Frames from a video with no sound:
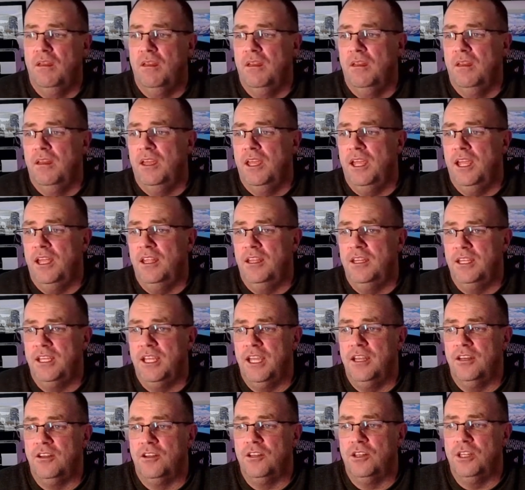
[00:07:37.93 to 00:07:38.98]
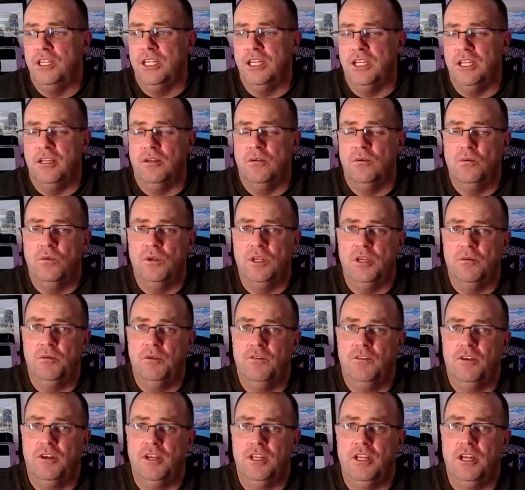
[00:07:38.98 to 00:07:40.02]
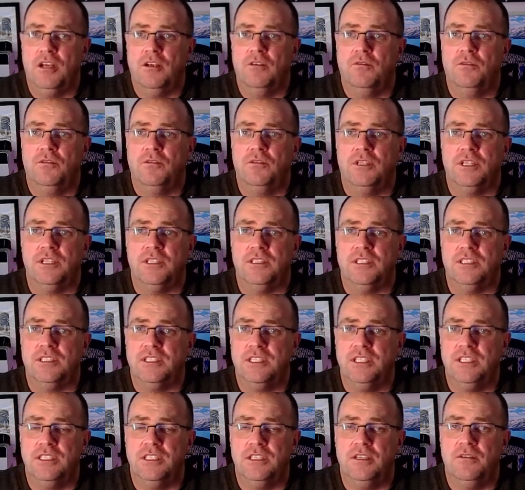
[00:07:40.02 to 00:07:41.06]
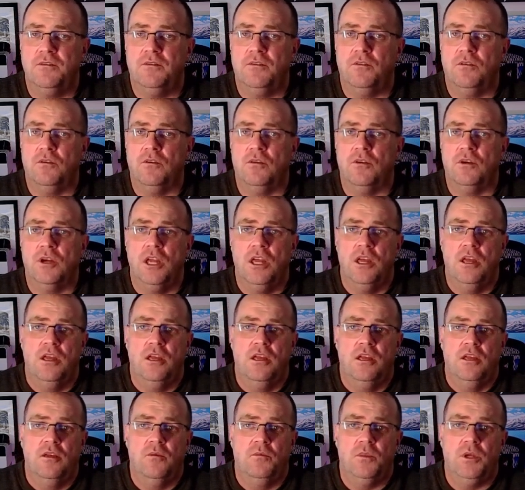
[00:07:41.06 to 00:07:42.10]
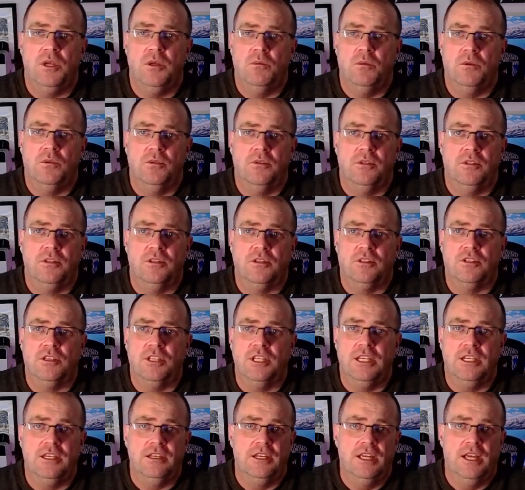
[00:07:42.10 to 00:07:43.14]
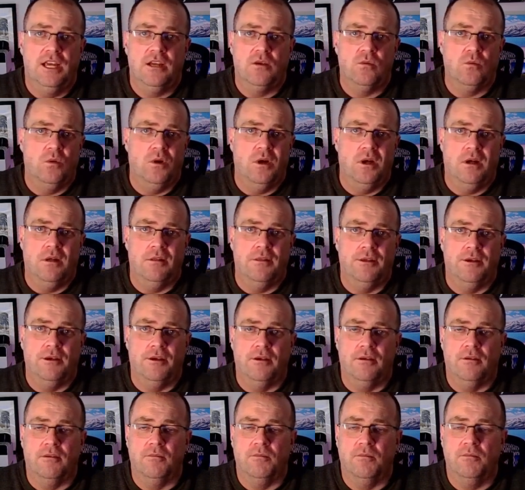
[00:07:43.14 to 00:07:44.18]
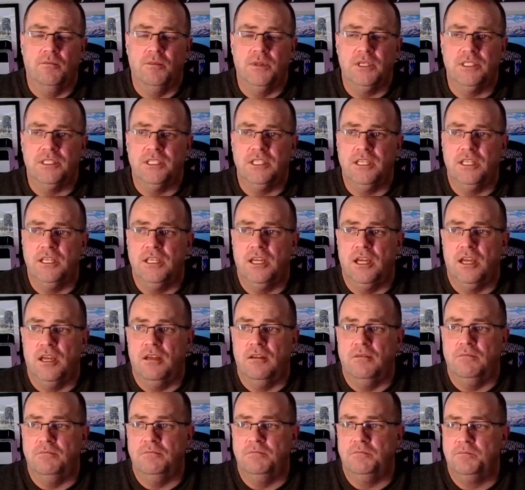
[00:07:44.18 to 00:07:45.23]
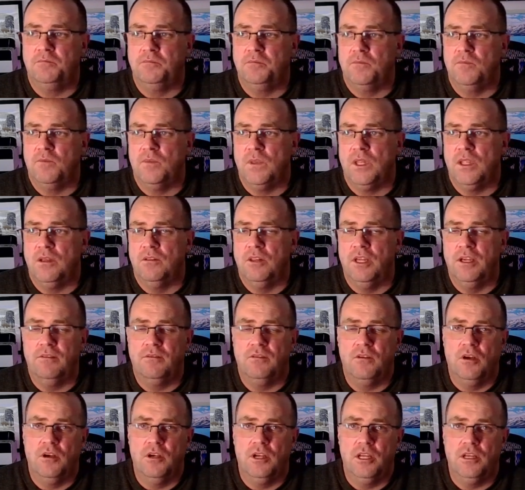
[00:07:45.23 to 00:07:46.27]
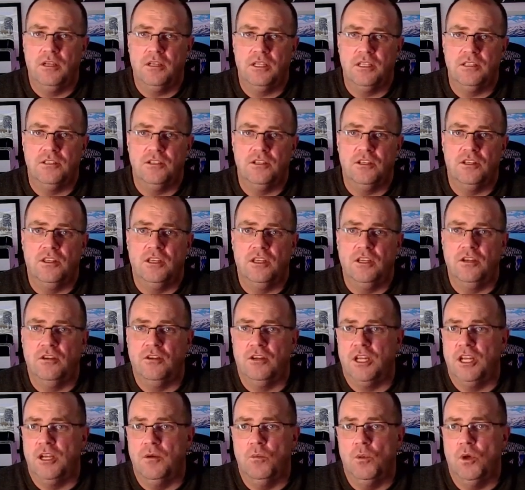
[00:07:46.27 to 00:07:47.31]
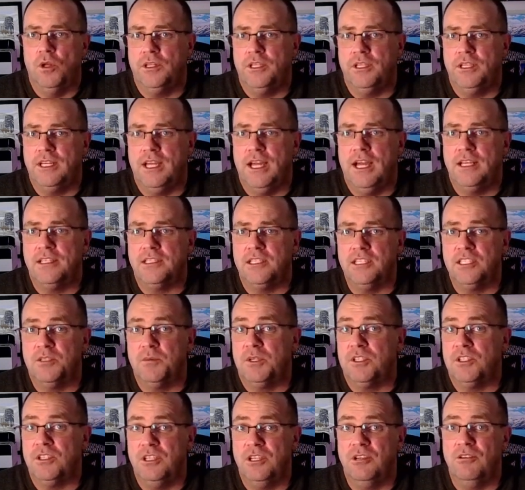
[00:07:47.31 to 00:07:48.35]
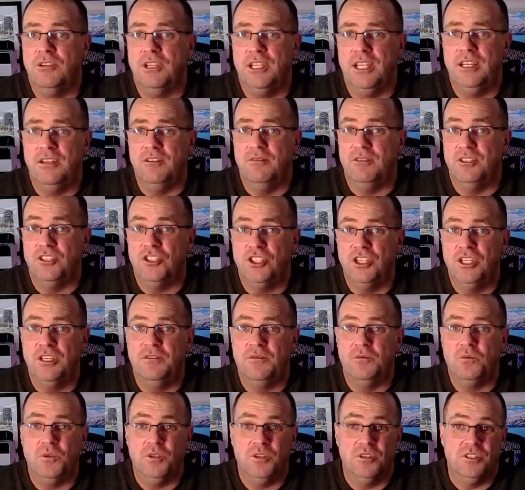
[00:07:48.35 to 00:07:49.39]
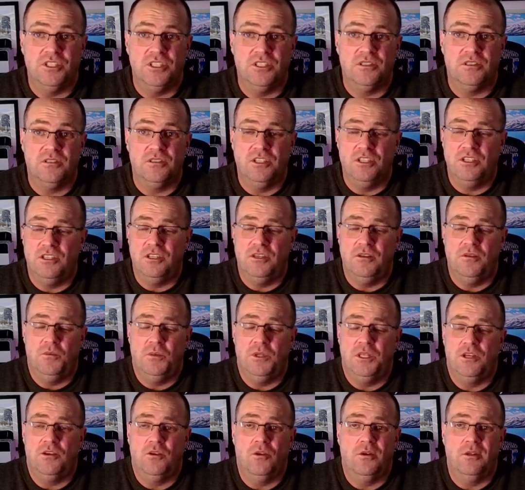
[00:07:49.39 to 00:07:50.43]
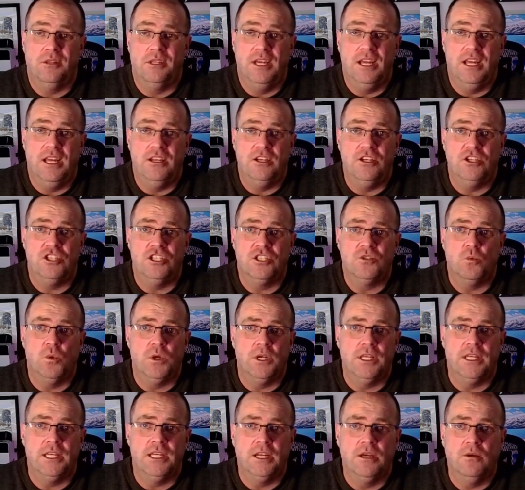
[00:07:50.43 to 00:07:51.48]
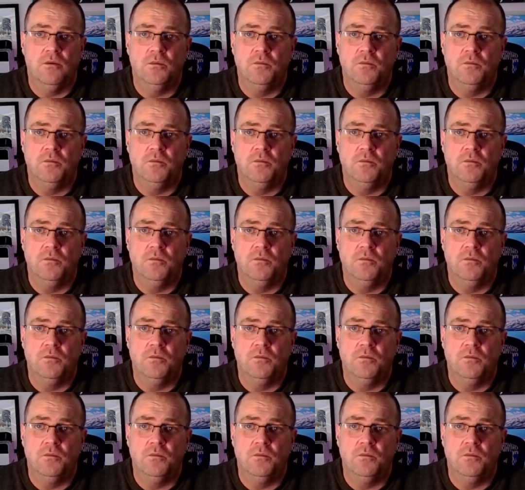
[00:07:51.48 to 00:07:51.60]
And again, cleaning. We got to be very careful because it's easy for people to clean deck while they're busy lifeguarding, because you think you're kind of multitasking, especially near the end of a shift when you've been there all day and you just want to get out.